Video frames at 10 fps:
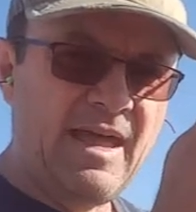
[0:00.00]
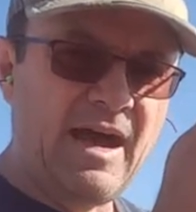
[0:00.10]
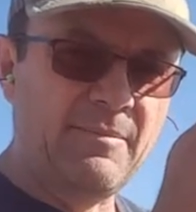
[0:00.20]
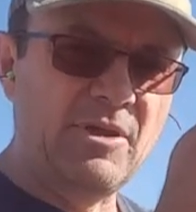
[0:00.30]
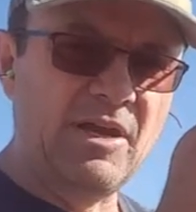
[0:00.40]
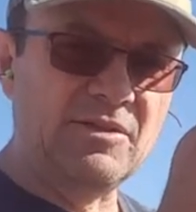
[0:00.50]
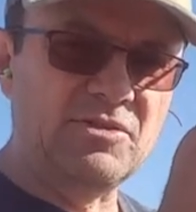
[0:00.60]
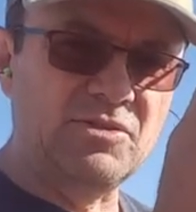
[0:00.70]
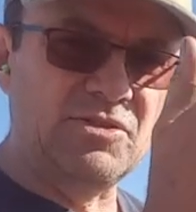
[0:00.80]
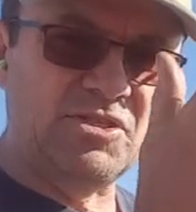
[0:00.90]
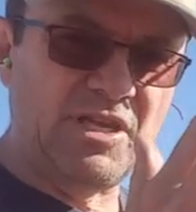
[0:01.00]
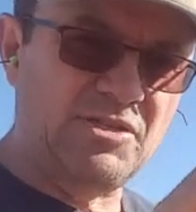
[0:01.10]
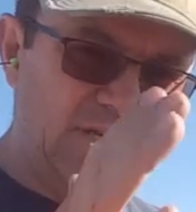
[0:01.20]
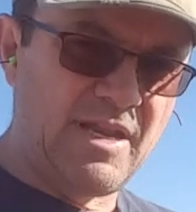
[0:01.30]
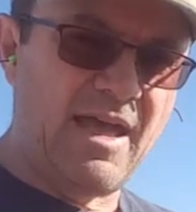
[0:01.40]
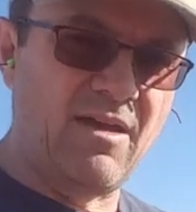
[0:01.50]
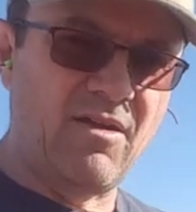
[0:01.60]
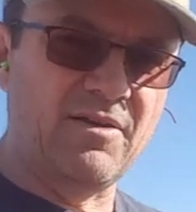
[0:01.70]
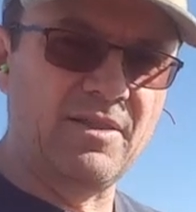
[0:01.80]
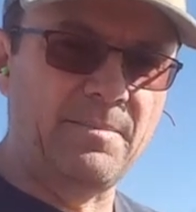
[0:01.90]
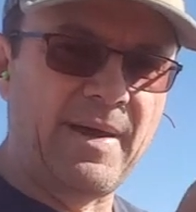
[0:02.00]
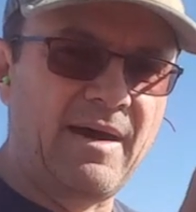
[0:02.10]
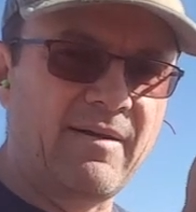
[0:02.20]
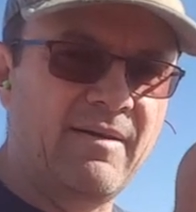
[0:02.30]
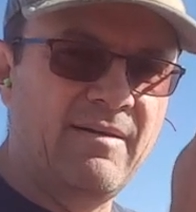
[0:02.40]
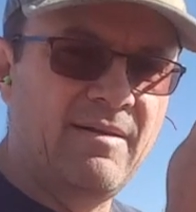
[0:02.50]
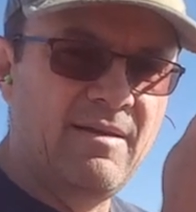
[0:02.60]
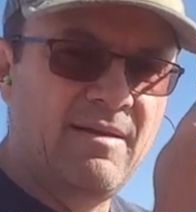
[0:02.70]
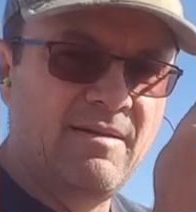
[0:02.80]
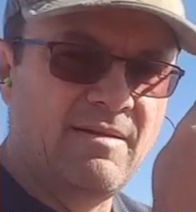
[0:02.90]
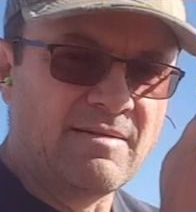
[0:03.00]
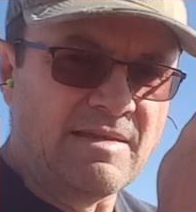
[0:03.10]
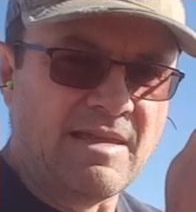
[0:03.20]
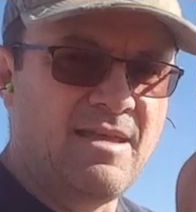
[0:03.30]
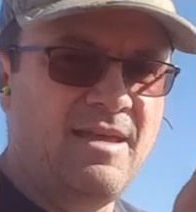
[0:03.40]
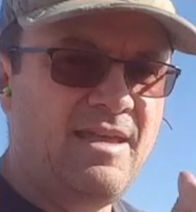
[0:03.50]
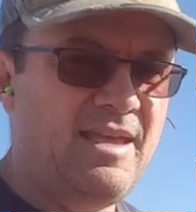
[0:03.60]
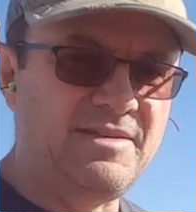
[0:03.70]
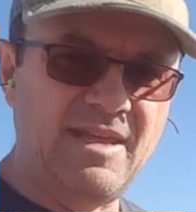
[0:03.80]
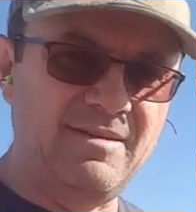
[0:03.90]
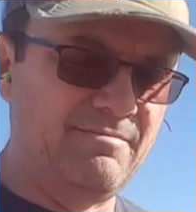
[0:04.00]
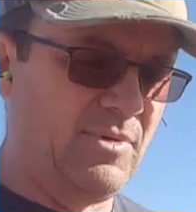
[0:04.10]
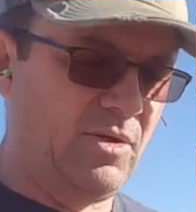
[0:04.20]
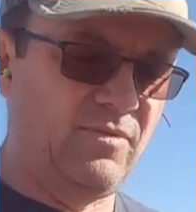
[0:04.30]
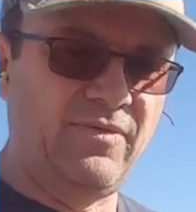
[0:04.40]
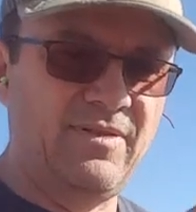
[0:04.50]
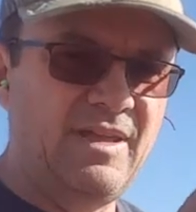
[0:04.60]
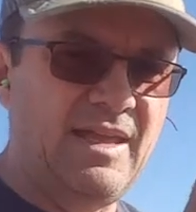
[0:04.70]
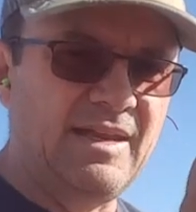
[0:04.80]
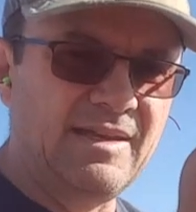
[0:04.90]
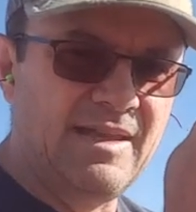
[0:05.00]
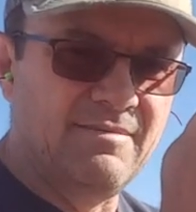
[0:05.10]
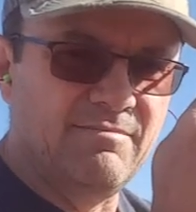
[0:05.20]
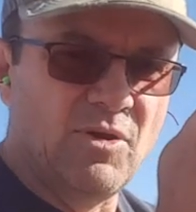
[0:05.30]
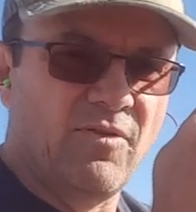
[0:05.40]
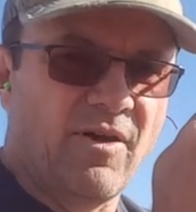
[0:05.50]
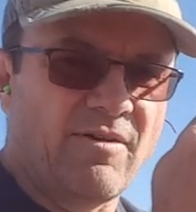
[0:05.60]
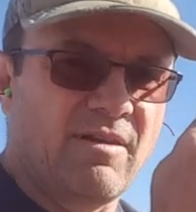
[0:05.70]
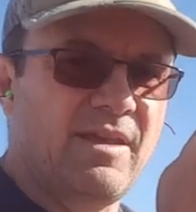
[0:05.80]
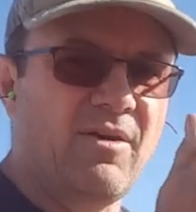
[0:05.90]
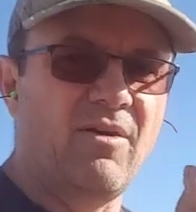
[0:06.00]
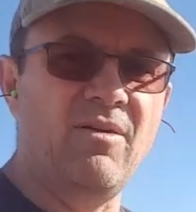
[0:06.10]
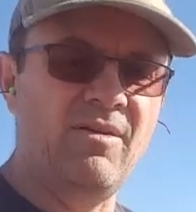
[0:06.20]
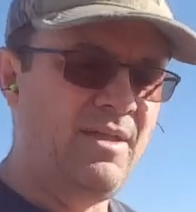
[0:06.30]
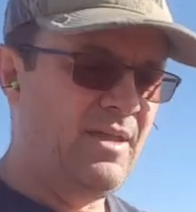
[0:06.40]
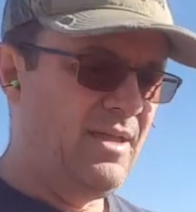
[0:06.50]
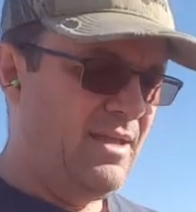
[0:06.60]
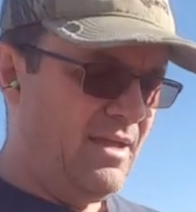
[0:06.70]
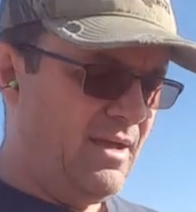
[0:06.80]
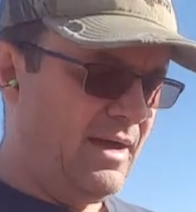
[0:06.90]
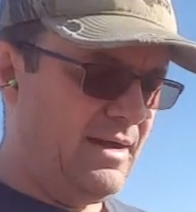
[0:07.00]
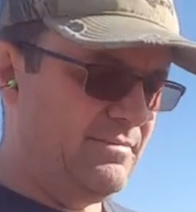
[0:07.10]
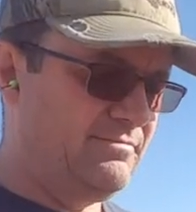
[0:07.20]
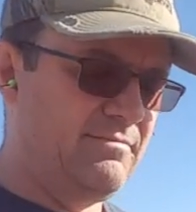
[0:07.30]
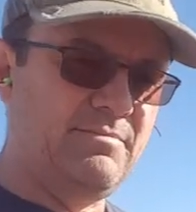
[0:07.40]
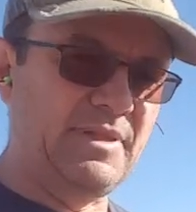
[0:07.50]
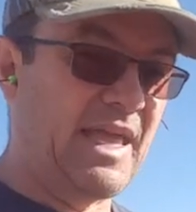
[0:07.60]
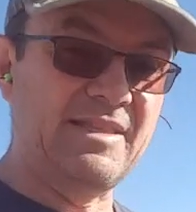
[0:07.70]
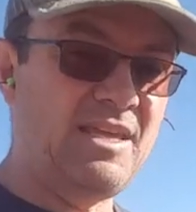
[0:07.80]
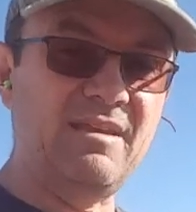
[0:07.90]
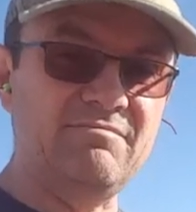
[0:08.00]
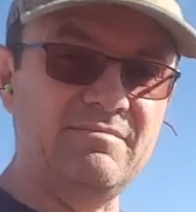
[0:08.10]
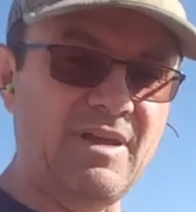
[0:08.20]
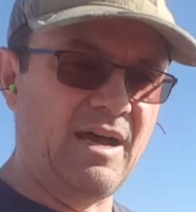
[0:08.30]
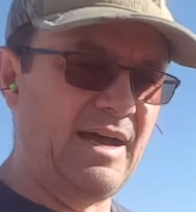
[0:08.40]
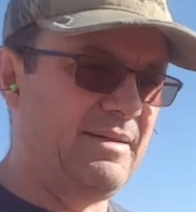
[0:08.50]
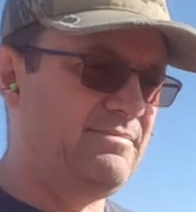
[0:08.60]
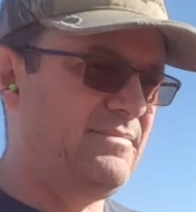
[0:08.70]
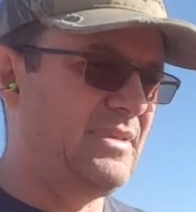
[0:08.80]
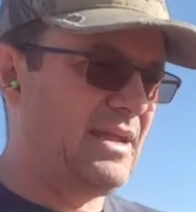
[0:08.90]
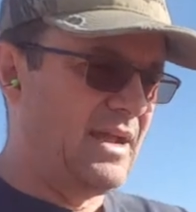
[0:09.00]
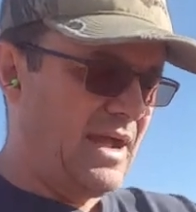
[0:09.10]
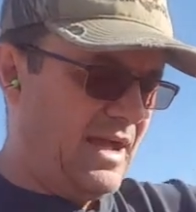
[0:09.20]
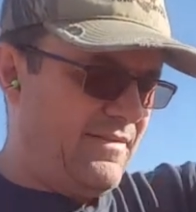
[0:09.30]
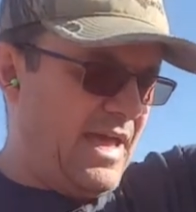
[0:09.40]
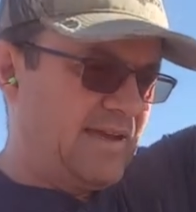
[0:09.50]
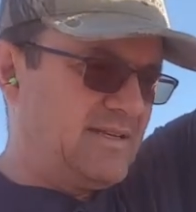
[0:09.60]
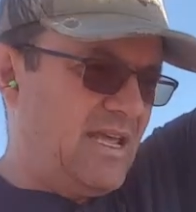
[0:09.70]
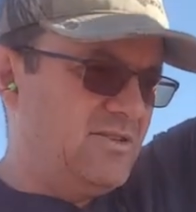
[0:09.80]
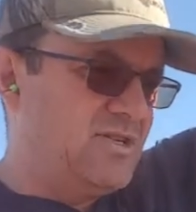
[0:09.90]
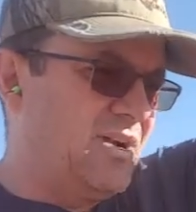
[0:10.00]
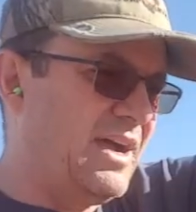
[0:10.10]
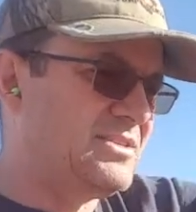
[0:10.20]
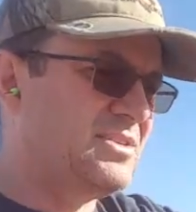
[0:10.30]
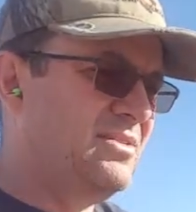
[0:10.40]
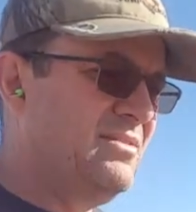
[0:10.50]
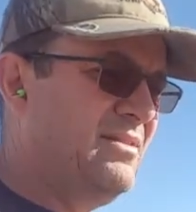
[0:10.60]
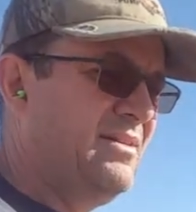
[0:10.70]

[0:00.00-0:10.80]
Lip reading: I'm going to cinch it down onto the powder. It didn't move. It didn't move hardly at all. But that's it. I've had 10 shots.